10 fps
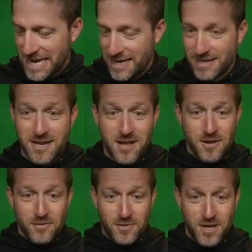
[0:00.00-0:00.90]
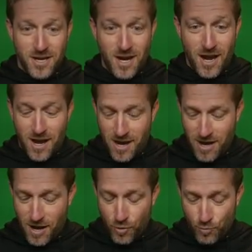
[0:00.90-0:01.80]
in the
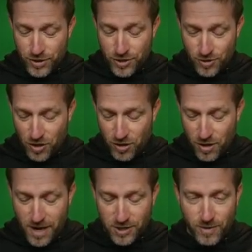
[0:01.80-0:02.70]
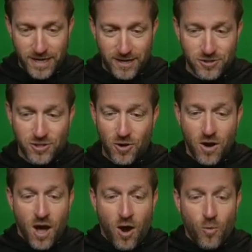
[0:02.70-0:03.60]
original YoloBox right here. So
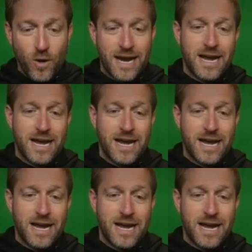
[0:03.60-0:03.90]
what I